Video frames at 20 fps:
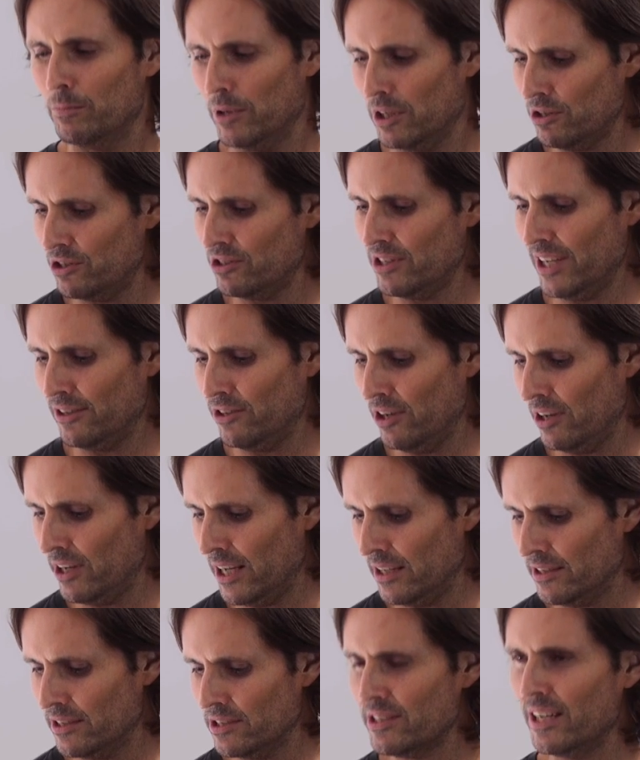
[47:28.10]
Because they
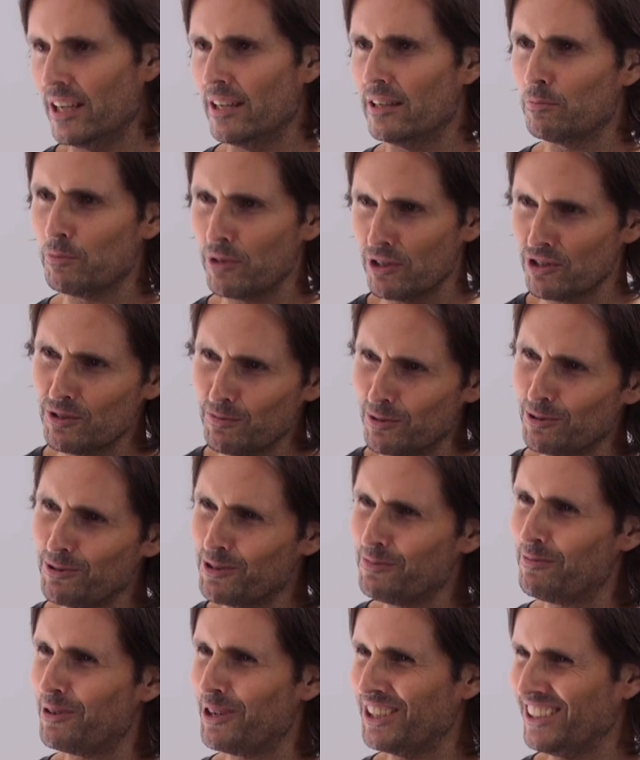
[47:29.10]
don't understand the principle
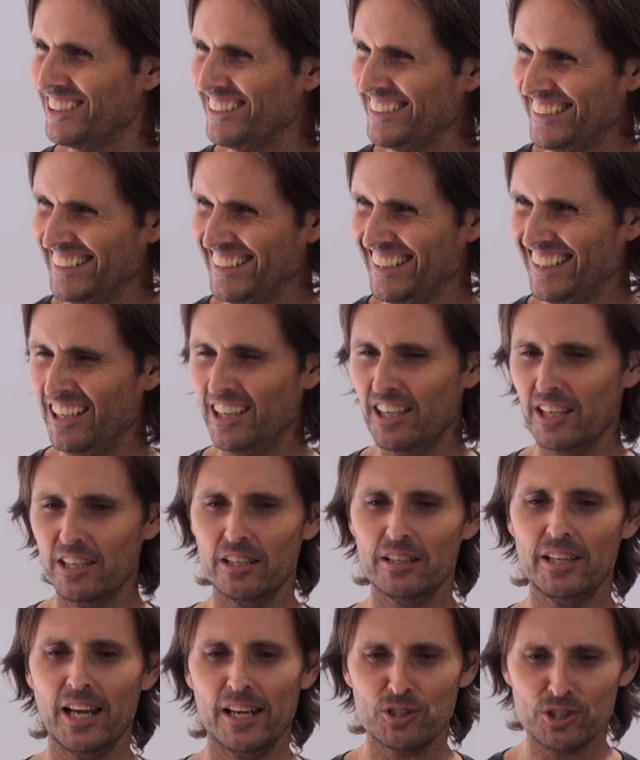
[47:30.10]
of suppression.
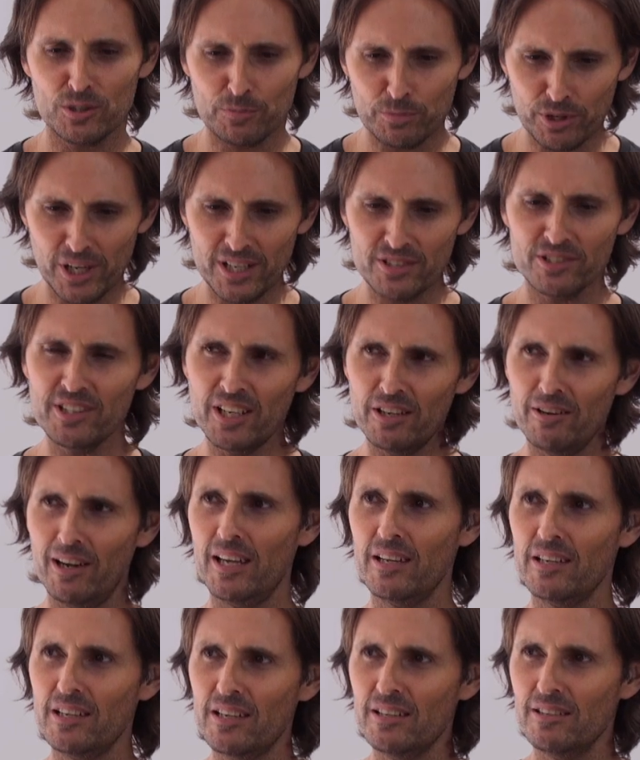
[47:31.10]
They suppress their
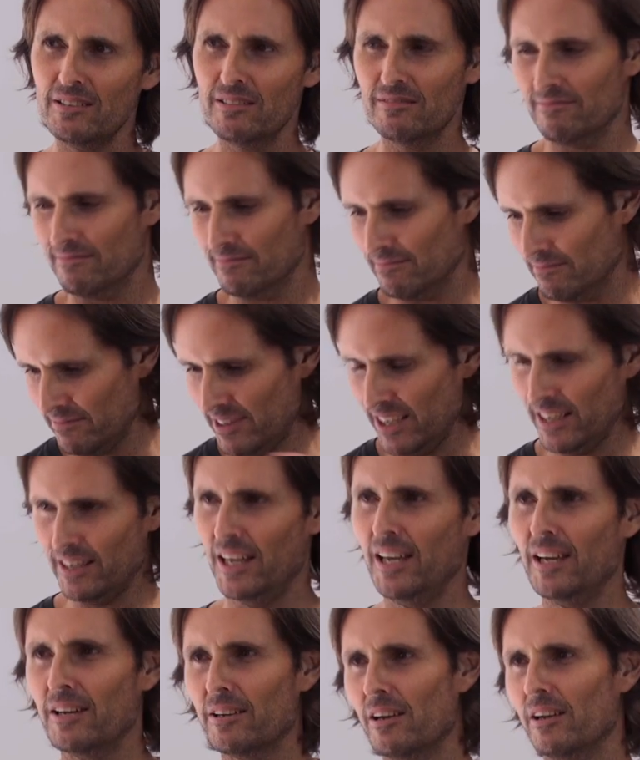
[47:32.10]
anger,
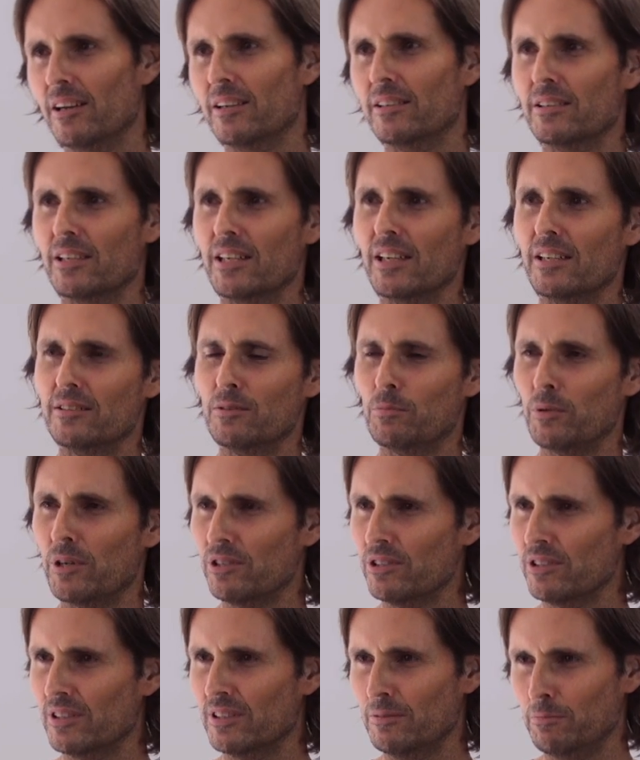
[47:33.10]
then they are going to get
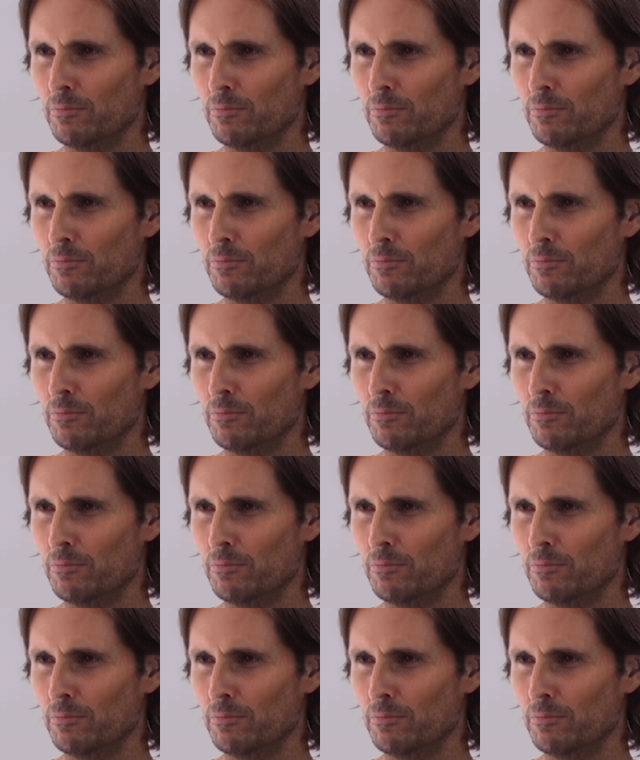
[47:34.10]
depressed.